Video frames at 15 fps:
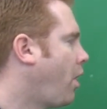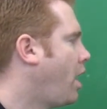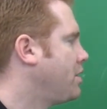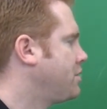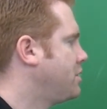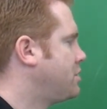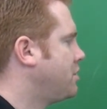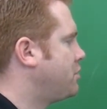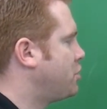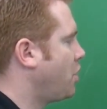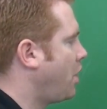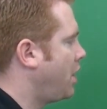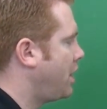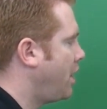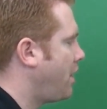process of
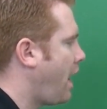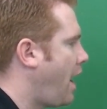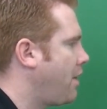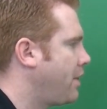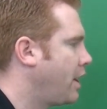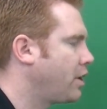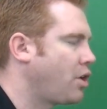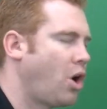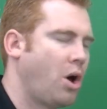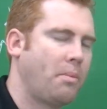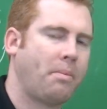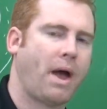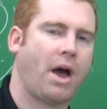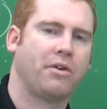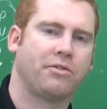drawing out how that
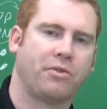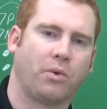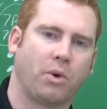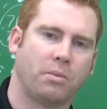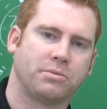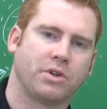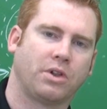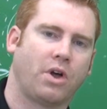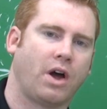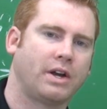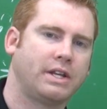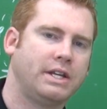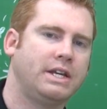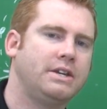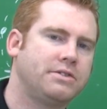compound forms a
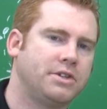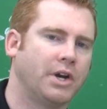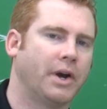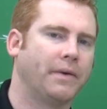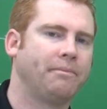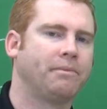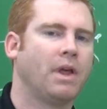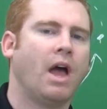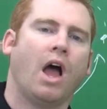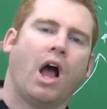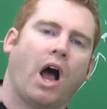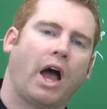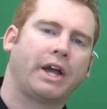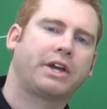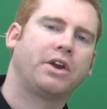lot easier.
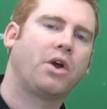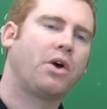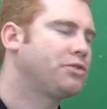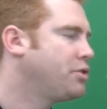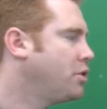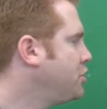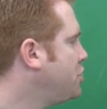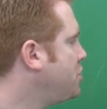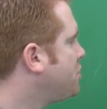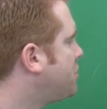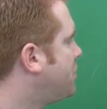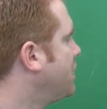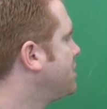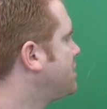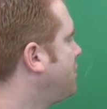I can also use
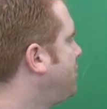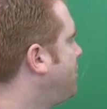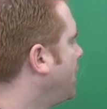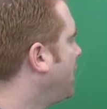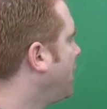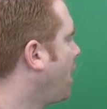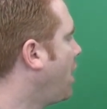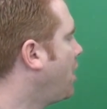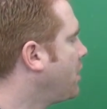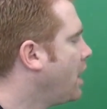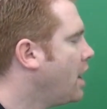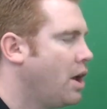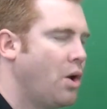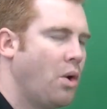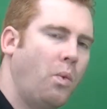this to figure
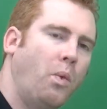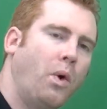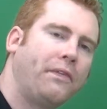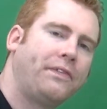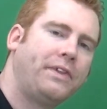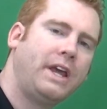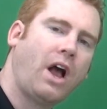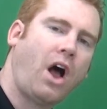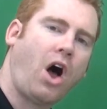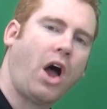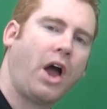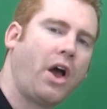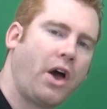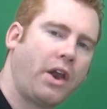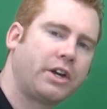out what the
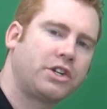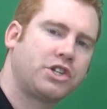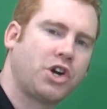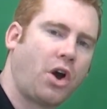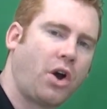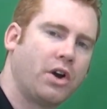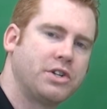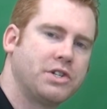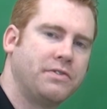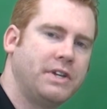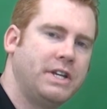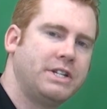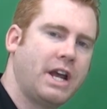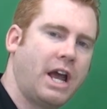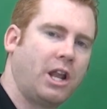ionic charge of
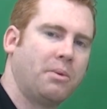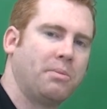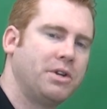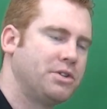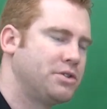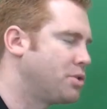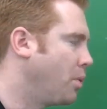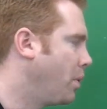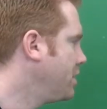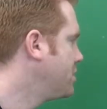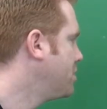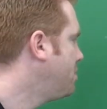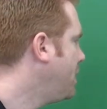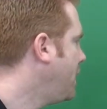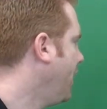each element is going
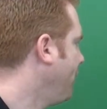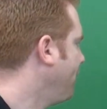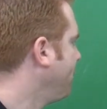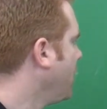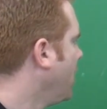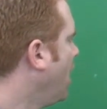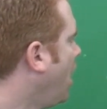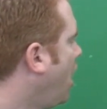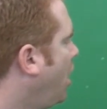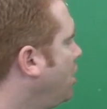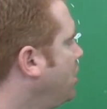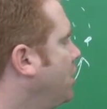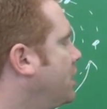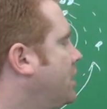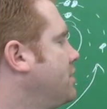to be.
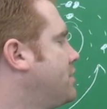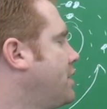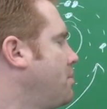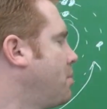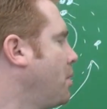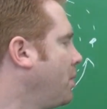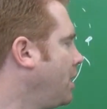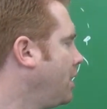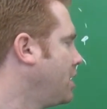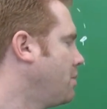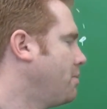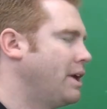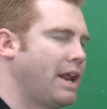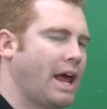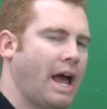I'll look and say beryllium. It